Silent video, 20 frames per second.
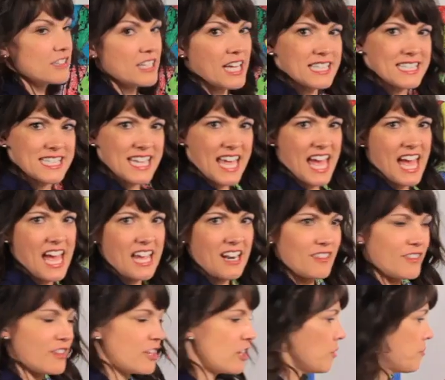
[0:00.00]
let's add a
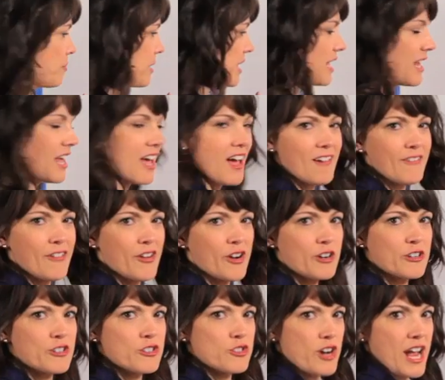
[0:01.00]
little bit of
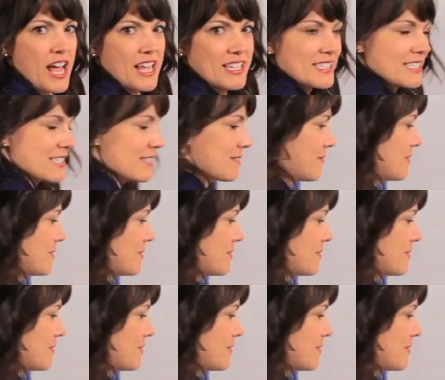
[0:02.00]
her dress.